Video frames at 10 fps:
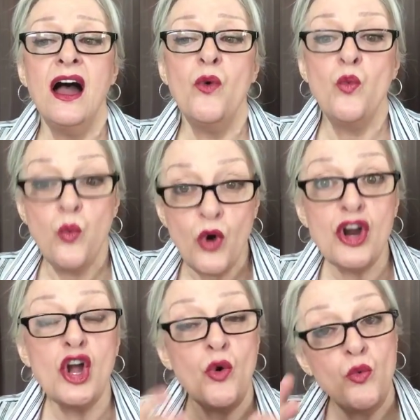
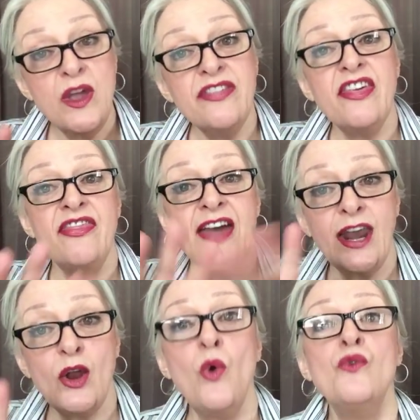work with
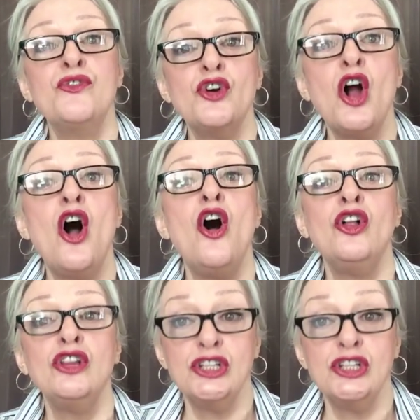that overall